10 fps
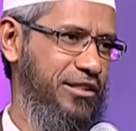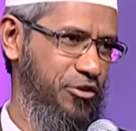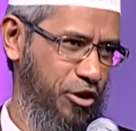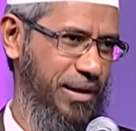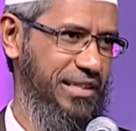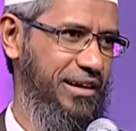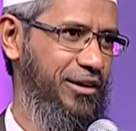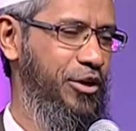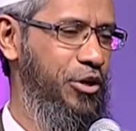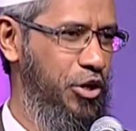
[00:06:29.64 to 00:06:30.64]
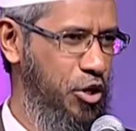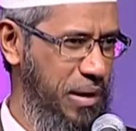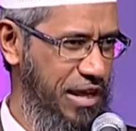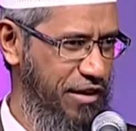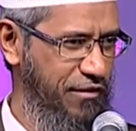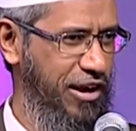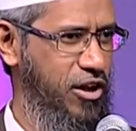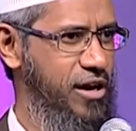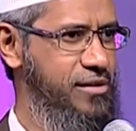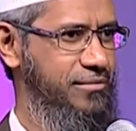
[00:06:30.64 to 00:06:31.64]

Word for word: asking you, brother, do you believe in one God?